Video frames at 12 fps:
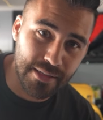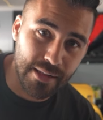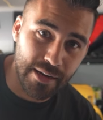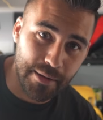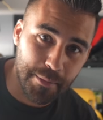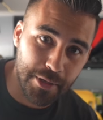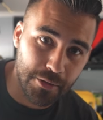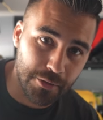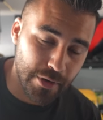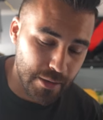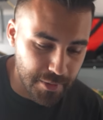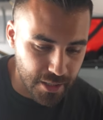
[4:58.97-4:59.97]
that I build,
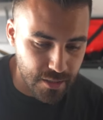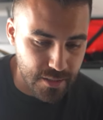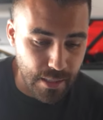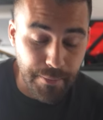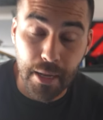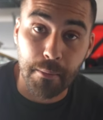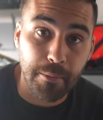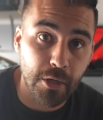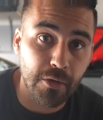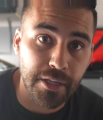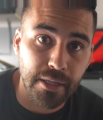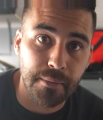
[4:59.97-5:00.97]
right? Because I'm not
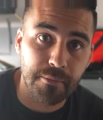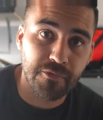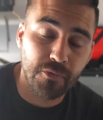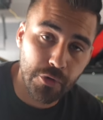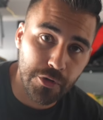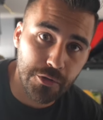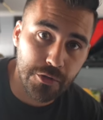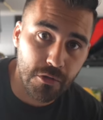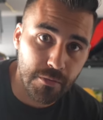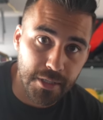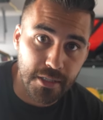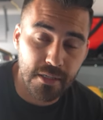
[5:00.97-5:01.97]
building them for
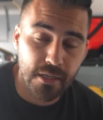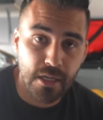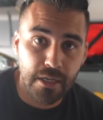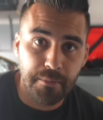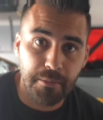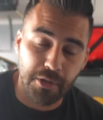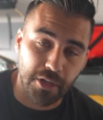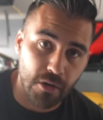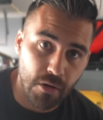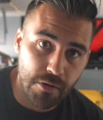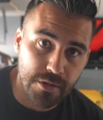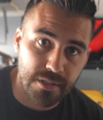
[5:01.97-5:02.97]
YouTube. It's building
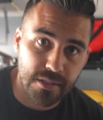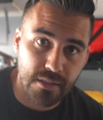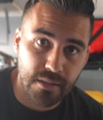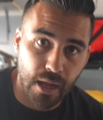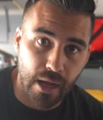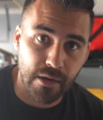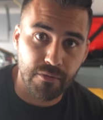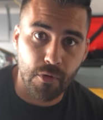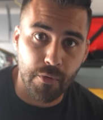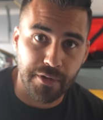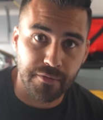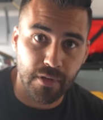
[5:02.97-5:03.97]
cars is kind of a
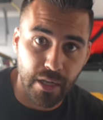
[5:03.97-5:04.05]
way of